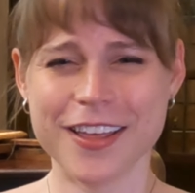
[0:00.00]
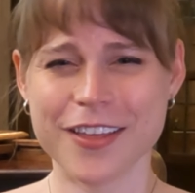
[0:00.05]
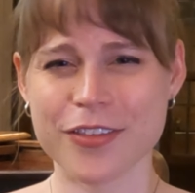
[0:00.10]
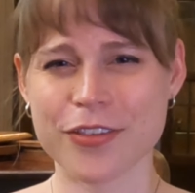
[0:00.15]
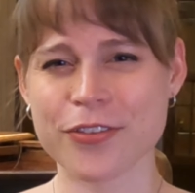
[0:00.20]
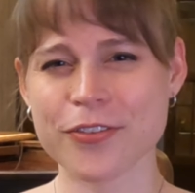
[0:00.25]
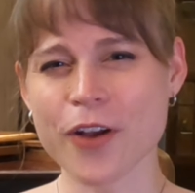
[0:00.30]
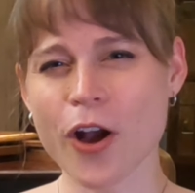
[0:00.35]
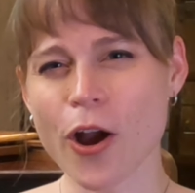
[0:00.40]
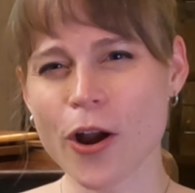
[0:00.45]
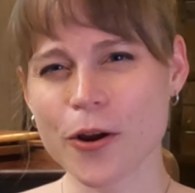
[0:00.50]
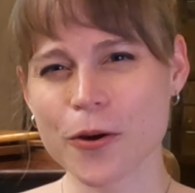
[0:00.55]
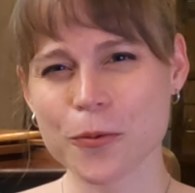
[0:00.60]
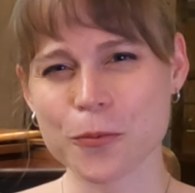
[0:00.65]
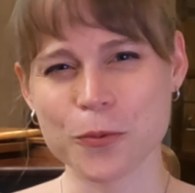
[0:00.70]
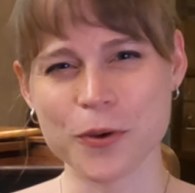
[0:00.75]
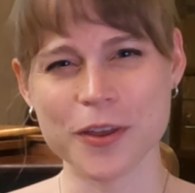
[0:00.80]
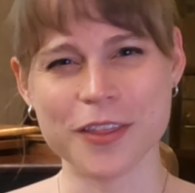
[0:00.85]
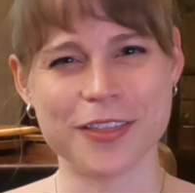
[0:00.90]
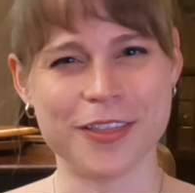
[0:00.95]
Start
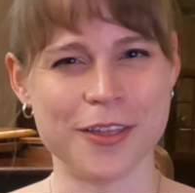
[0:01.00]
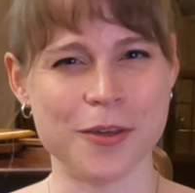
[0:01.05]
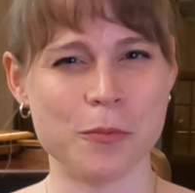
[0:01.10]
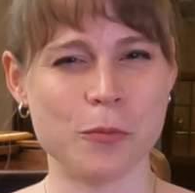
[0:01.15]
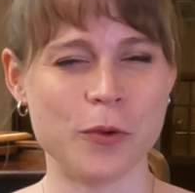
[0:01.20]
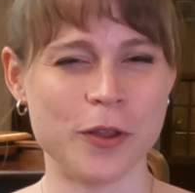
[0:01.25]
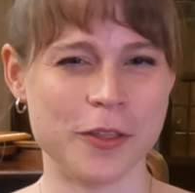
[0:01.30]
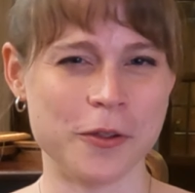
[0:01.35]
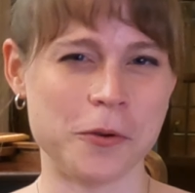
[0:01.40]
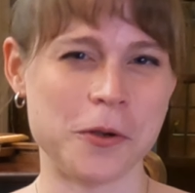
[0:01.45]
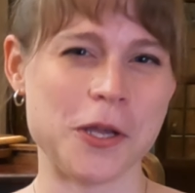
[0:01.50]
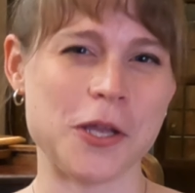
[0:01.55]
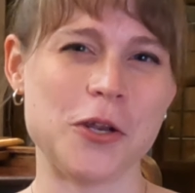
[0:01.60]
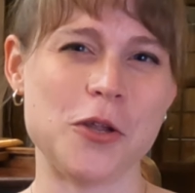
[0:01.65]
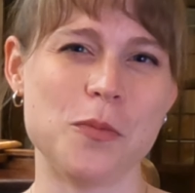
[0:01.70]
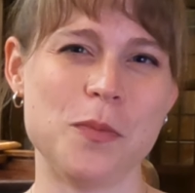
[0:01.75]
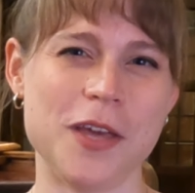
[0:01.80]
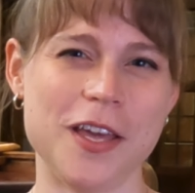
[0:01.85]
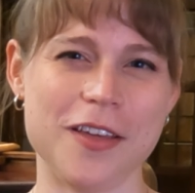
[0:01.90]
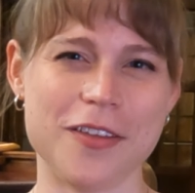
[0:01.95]
with them when learning a new
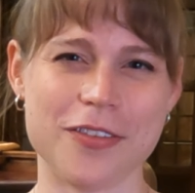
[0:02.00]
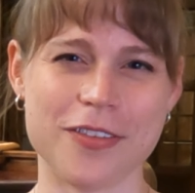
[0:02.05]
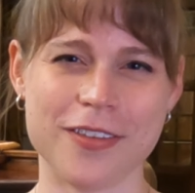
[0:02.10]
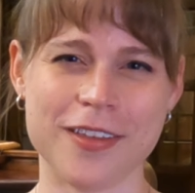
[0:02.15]
piece,